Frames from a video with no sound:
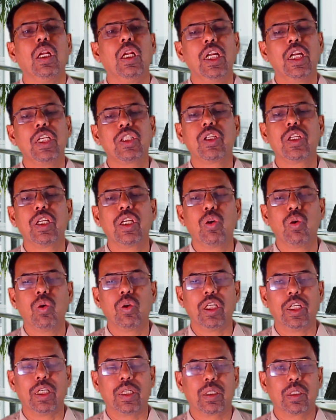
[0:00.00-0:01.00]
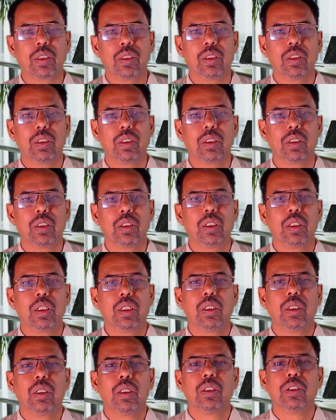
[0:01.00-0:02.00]
Let's decode it.
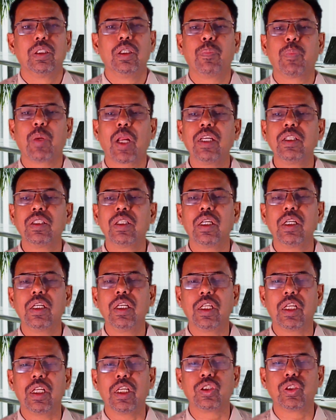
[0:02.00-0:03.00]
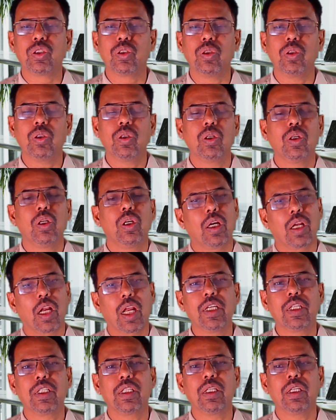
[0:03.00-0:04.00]
The price earning ratio
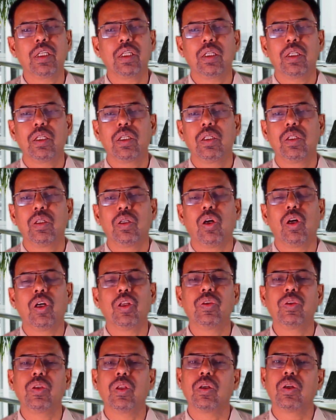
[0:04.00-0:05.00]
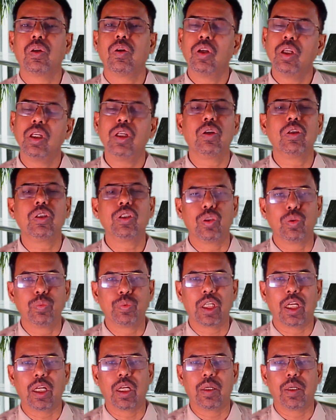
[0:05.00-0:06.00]
right here on only on
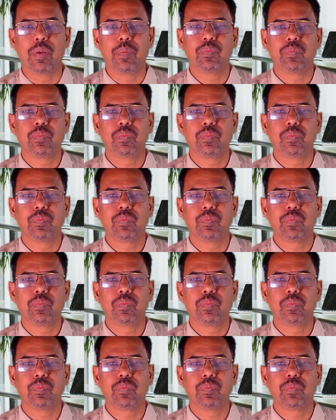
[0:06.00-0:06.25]
Tubeshaala.